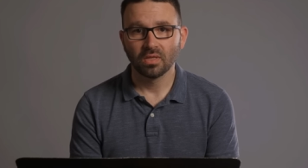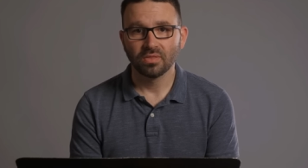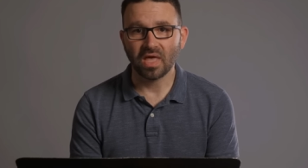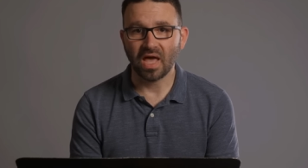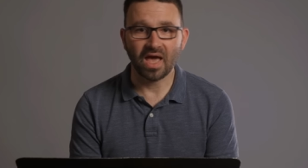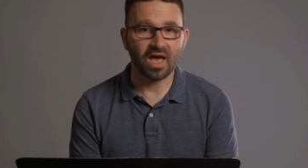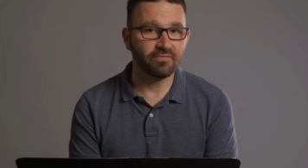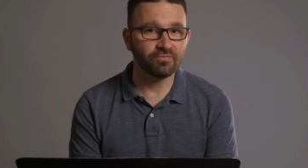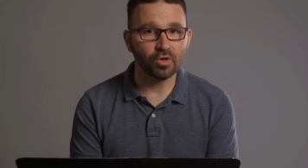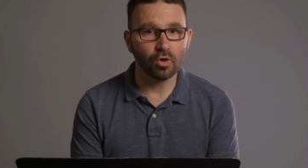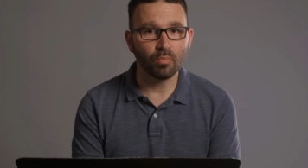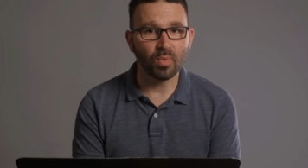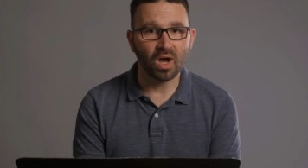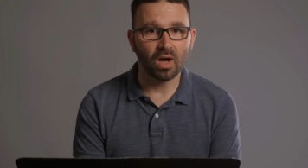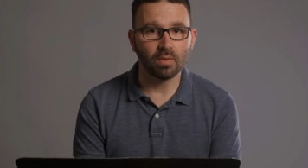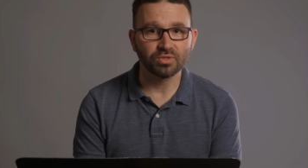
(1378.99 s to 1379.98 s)
that have no
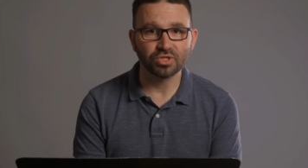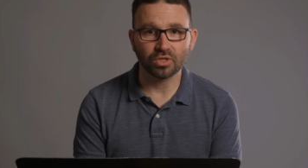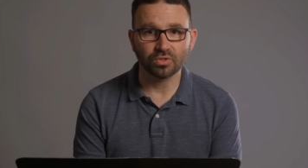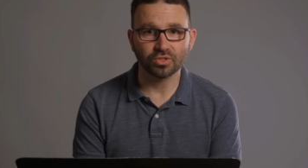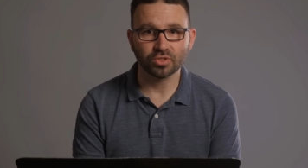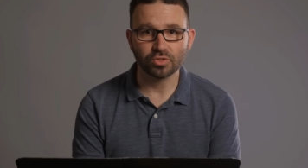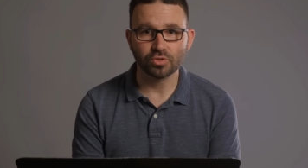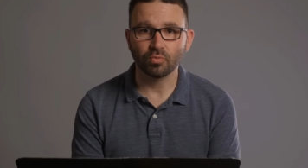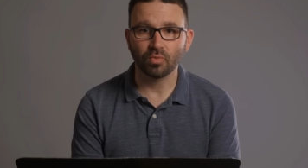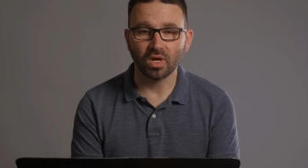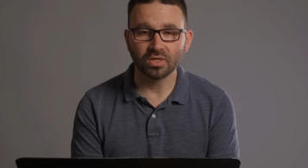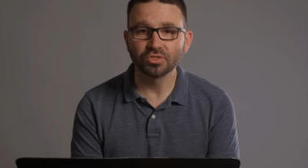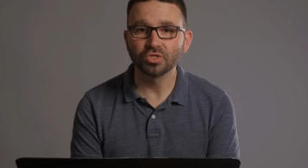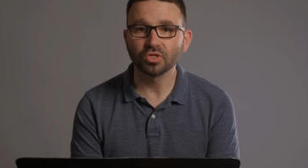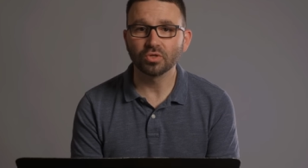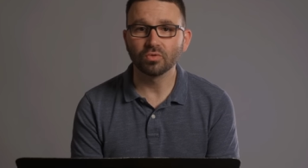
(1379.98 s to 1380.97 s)
bomb shelter to
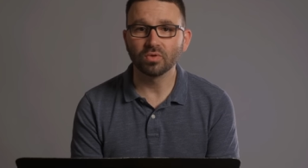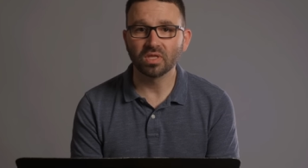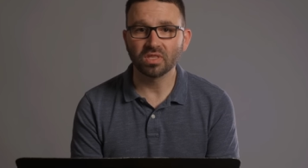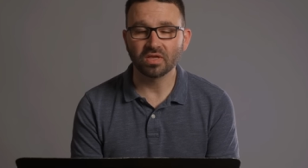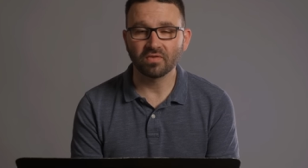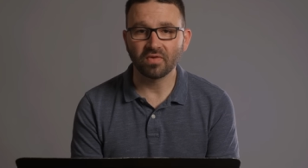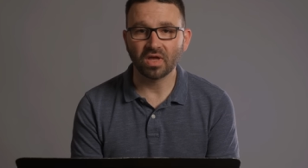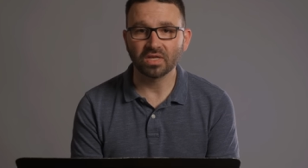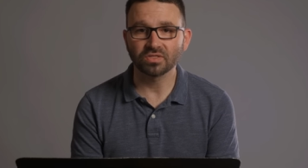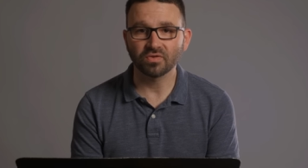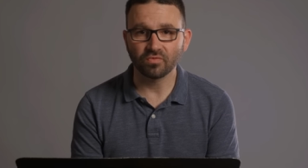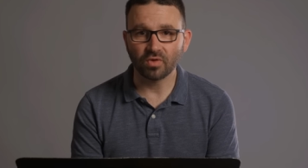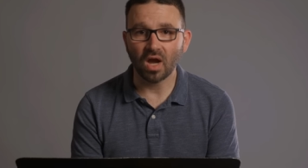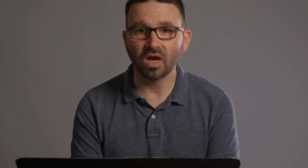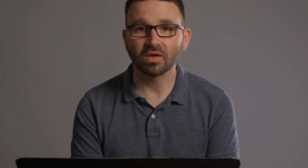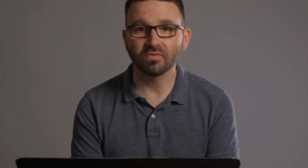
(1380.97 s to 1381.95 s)
run to in the event of
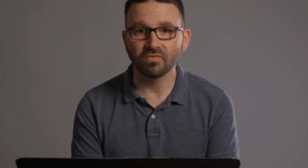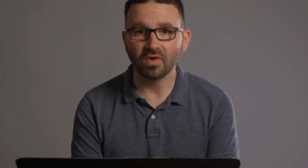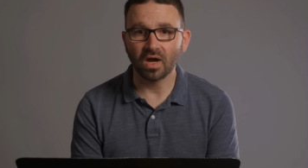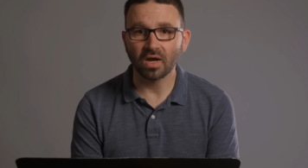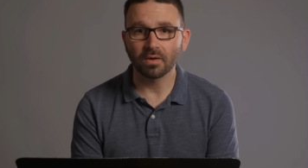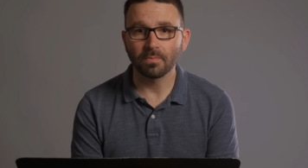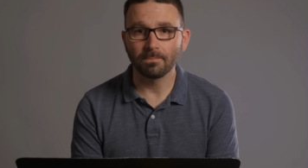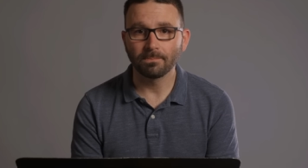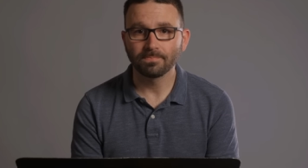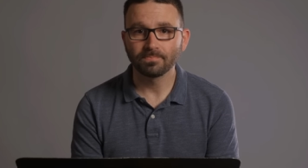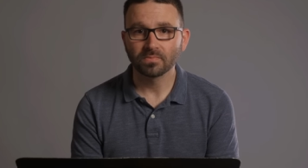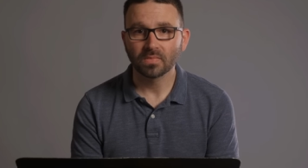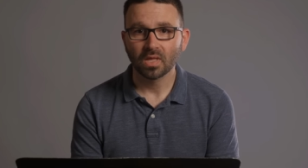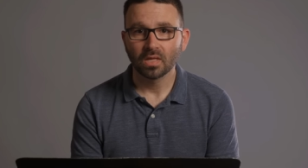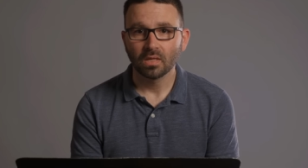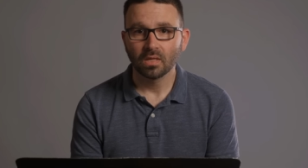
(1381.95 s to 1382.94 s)
rocket fire.
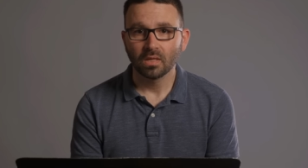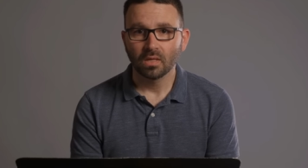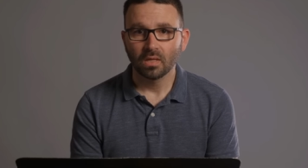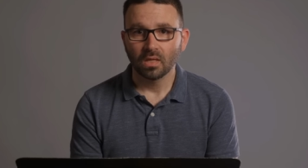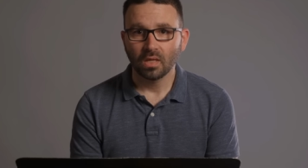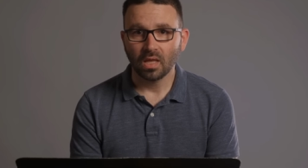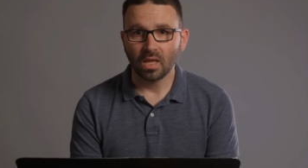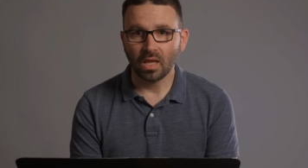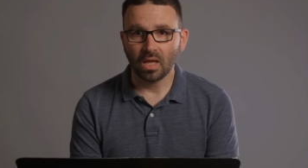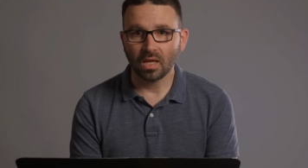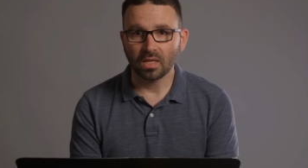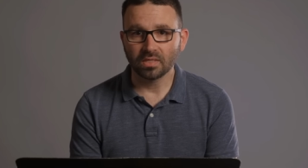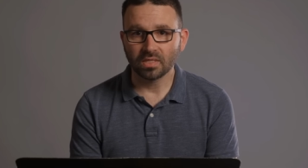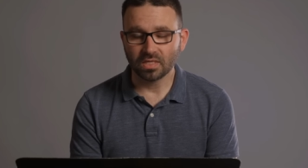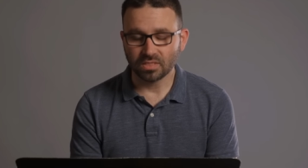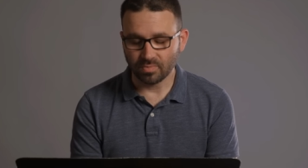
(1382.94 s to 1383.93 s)

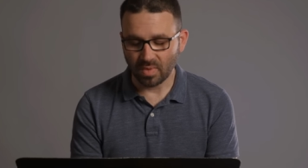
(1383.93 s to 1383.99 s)
And as